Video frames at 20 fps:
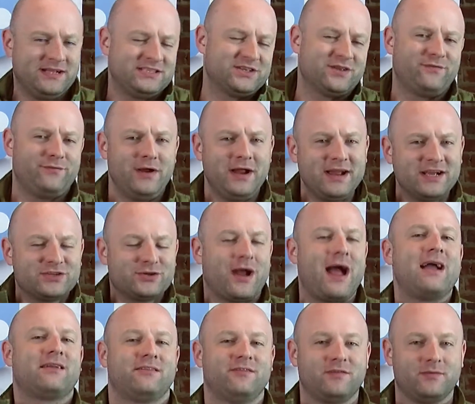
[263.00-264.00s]
it's very
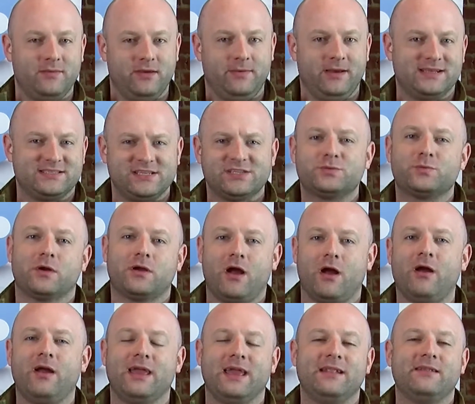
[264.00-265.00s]
attractive to me because it's
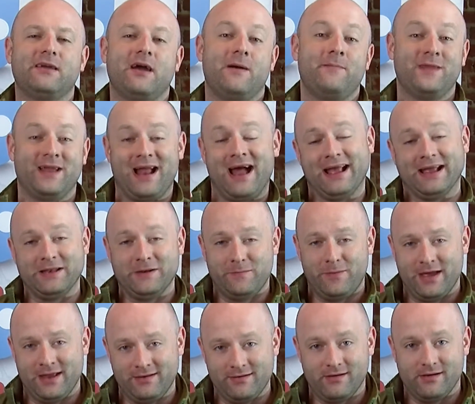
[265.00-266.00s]
recurring income that I can
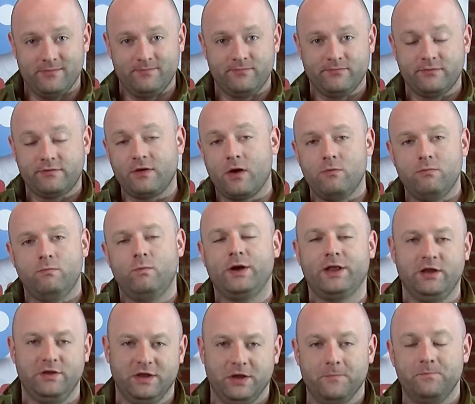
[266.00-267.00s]
depend on. So
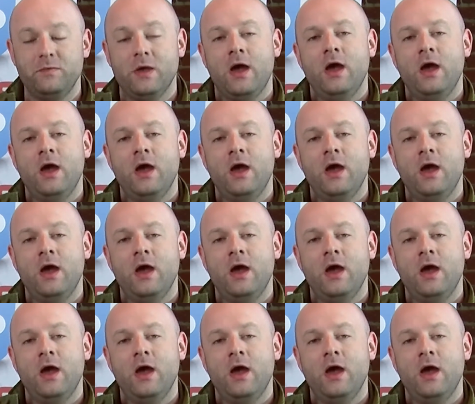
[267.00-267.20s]
what do?